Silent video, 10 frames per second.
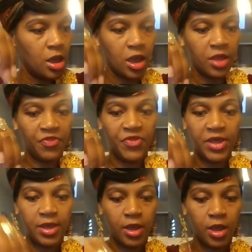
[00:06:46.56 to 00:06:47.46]
And
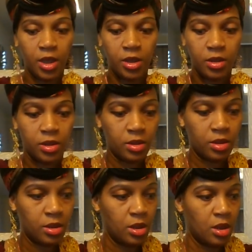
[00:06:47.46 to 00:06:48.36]
then
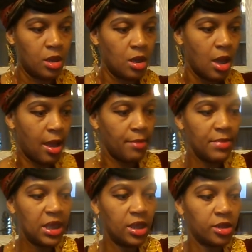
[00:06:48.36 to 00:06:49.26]
I
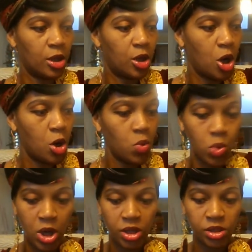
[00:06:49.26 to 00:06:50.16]
made the gold
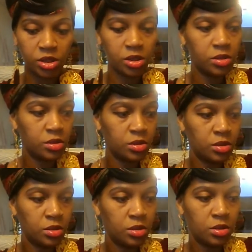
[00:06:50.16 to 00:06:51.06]
ones
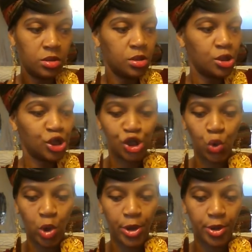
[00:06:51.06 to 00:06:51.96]

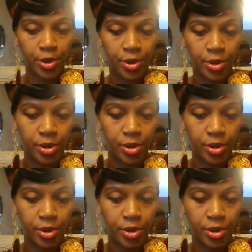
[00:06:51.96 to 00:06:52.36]
shorter.